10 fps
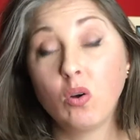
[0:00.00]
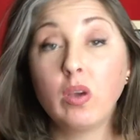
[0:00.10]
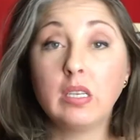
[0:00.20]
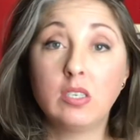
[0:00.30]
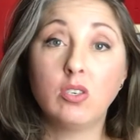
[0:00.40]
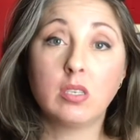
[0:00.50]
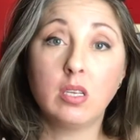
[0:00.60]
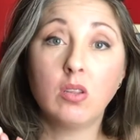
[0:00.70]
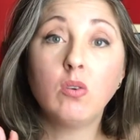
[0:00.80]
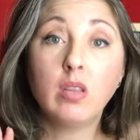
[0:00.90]
Okay, seriously
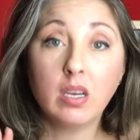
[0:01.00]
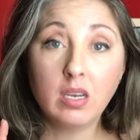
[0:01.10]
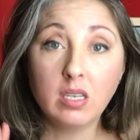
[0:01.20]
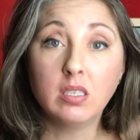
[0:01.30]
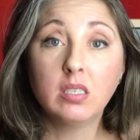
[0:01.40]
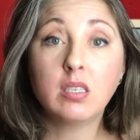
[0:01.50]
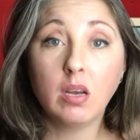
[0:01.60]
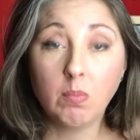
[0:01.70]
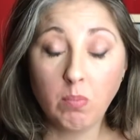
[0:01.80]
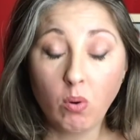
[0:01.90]
though, there is
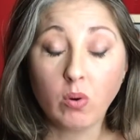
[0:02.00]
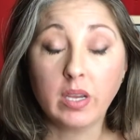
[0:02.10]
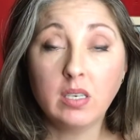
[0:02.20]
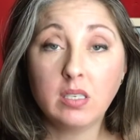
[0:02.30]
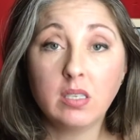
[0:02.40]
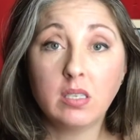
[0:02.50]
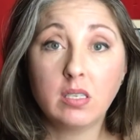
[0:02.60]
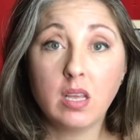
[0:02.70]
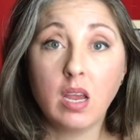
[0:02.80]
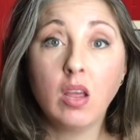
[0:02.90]
a point in this
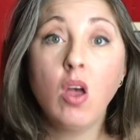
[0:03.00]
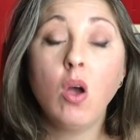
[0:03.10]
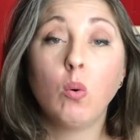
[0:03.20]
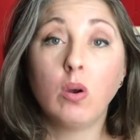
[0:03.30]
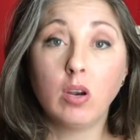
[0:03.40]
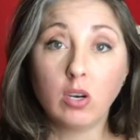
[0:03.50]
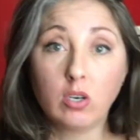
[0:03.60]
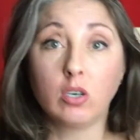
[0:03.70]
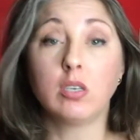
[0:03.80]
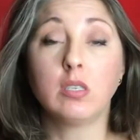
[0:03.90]
thing where a
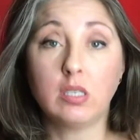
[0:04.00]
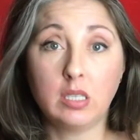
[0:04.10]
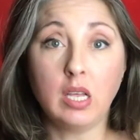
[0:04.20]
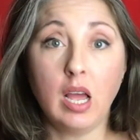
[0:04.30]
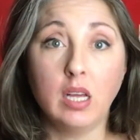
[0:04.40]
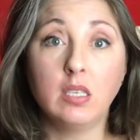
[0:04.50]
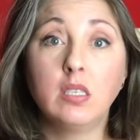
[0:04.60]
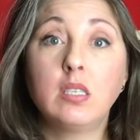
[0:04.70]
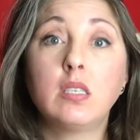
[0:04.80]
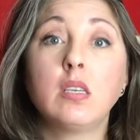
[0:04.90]
girl
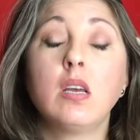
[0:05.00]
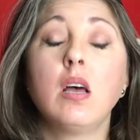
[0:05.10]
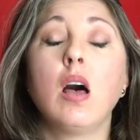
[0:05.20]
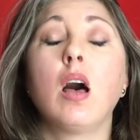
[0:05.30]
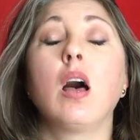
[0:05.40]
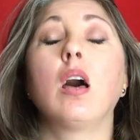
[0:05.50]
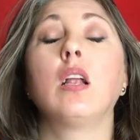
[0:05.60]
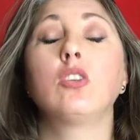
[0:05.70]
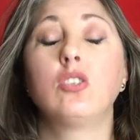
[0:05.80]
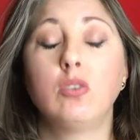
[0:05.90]
says, and
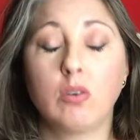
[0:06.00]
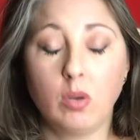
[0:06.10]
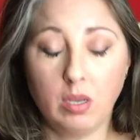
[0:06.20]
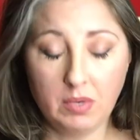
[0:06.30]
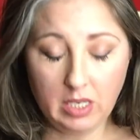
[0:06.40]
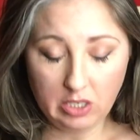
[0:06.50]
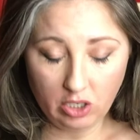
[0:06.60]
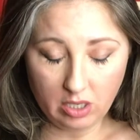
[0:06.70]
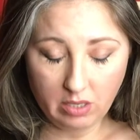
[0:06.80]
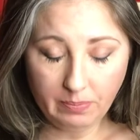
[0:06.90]
I'll just do a quick
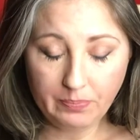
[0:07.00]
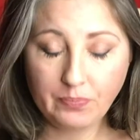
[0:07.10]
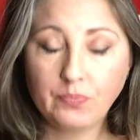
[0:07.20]
imitation.